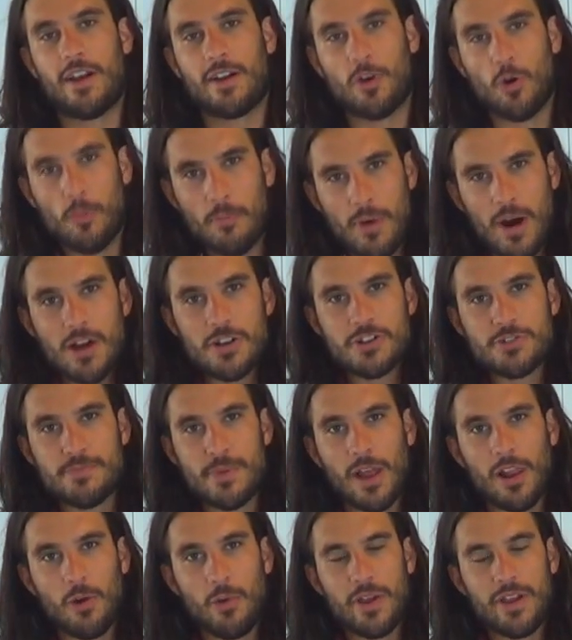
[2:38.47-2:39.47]
like all
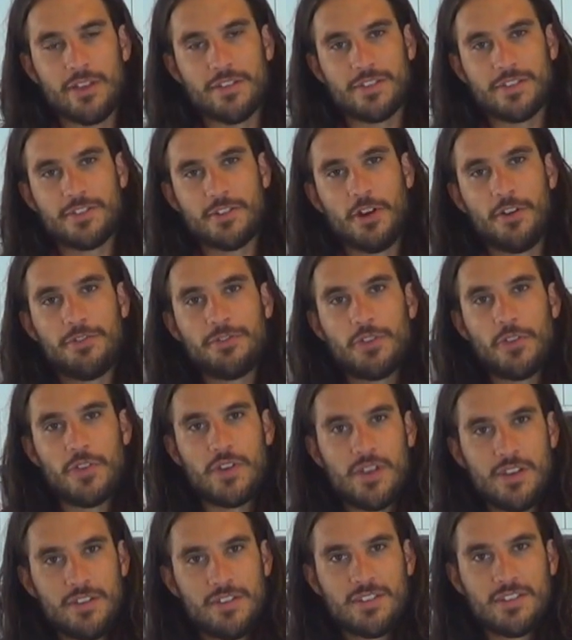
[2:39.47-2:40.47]
marshmallowy and soft on
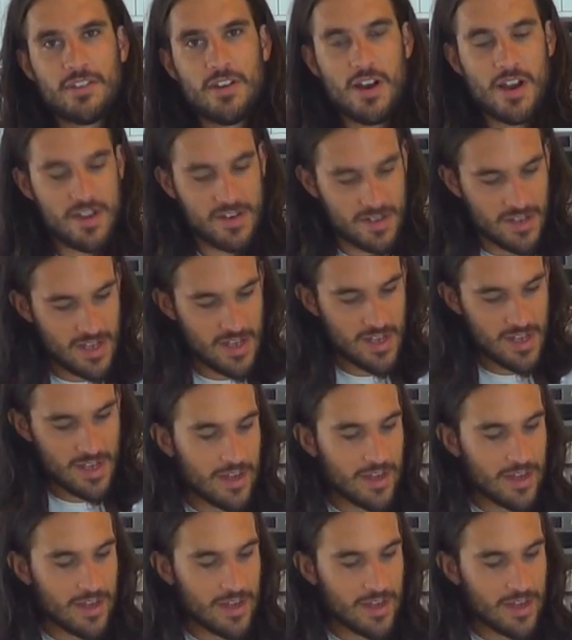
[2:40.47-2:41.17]
the inside.